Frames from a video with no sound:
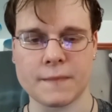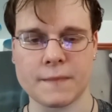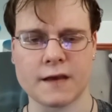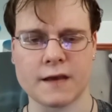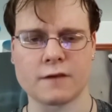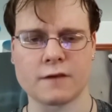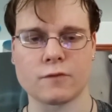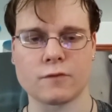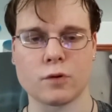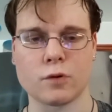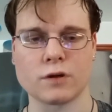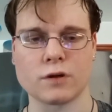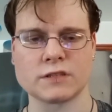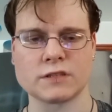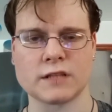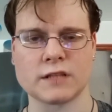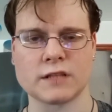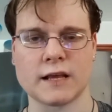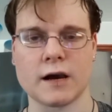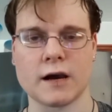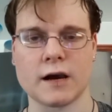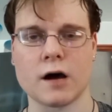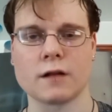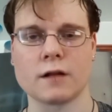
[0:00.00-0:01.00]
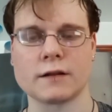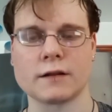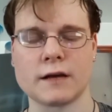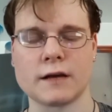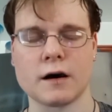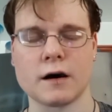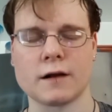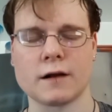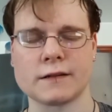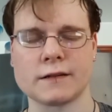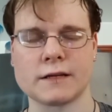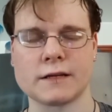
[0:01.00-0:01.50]
and of course like holiday
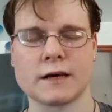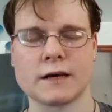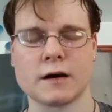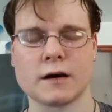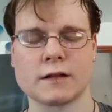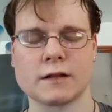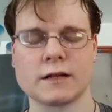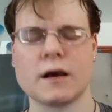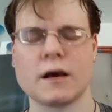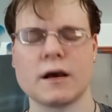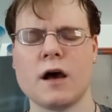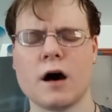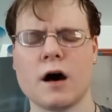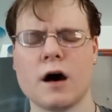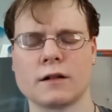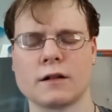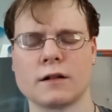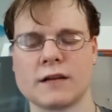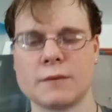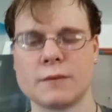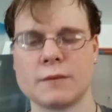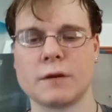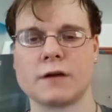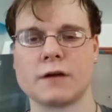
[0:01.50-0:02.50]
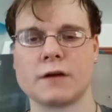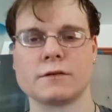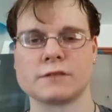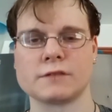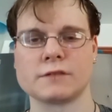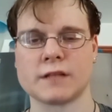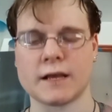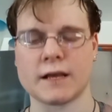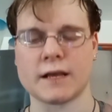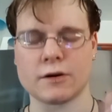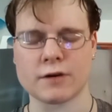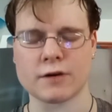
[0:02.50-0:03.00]
holiday holiday holiday bundles
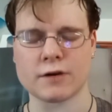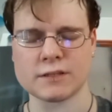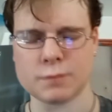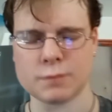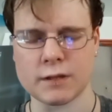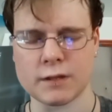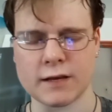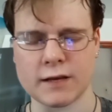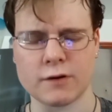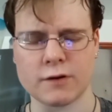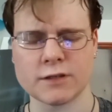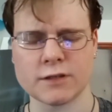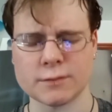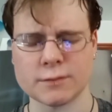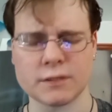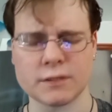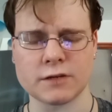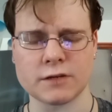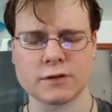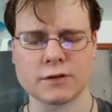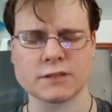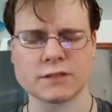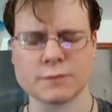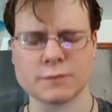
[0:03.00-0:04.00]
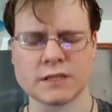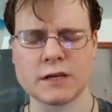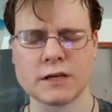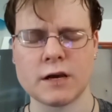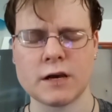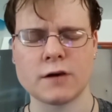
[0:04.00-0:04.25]
like Christmas like Christmas Christmas